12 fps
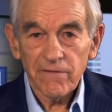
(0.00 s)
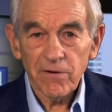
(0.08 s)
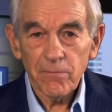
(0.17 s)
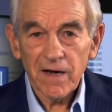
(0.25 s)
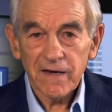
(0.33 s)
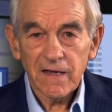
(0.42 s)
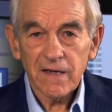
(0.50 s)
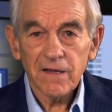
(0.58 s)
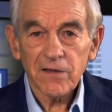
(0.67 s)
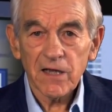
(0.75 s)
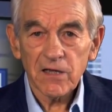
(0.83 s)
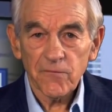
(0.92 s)
everybody, and
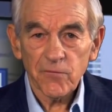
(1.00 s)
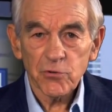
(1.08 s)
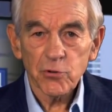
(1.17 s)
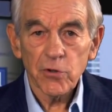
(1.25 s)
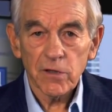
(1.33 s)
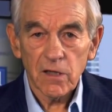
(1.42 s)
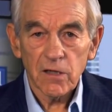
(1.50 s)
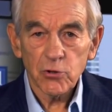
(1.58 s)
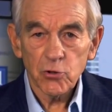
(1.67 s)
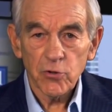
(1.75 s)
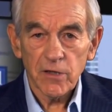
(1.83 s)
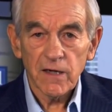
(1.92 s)
thank you for tuning in
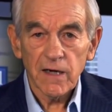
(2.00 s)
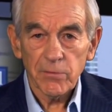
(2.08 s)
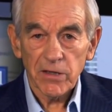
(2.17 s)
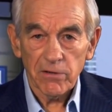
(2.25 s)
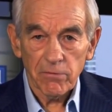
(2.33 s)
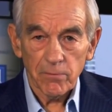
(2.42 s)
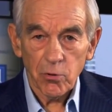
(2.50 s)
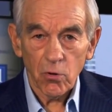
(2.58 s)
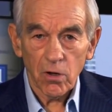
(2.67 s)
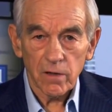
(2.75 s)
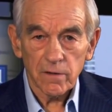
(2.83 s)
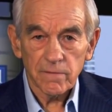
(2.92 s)
to the Liberty
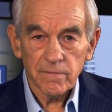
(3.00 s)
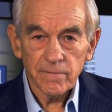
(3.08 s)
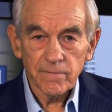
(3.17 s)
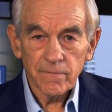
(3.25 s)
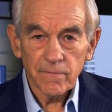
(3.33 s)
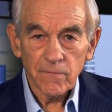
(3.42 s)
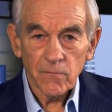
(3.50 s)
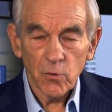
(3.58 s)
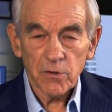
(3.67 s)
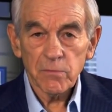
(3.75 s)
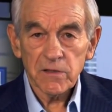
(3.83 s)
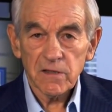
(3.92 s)
Report.
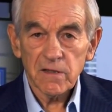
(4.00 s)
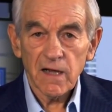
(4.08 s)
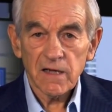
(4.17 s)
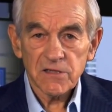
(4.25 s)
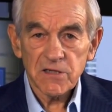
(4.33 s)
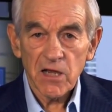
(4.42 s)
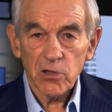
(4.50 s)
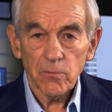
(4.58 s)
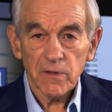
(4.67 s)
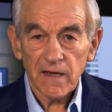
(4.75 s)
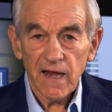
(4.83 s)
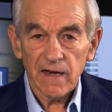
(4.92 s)
With me today is Daniel
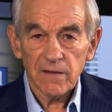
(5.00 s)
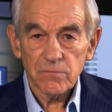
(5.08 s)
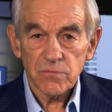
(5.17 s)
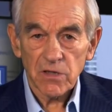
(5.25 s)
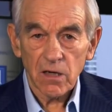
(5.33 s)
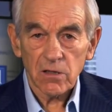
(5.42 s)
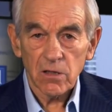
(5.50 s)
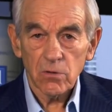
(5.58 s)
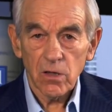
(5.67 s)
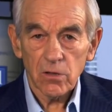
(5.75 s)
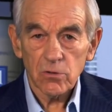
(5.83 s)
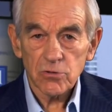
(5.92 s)
McAdams, our
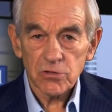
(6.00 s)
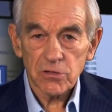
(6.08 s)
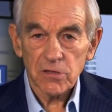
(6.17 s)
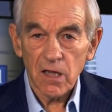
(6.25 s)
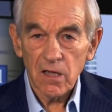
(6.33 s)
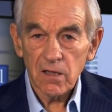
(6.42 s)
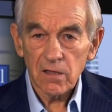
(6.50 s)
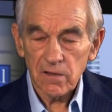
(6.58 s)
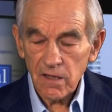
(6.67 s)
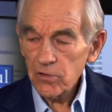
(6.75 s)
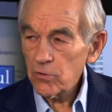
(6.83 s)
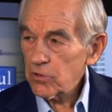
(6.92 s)
co-host.
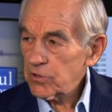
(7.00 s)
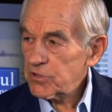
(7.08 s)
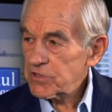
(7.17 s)
Daniel, good to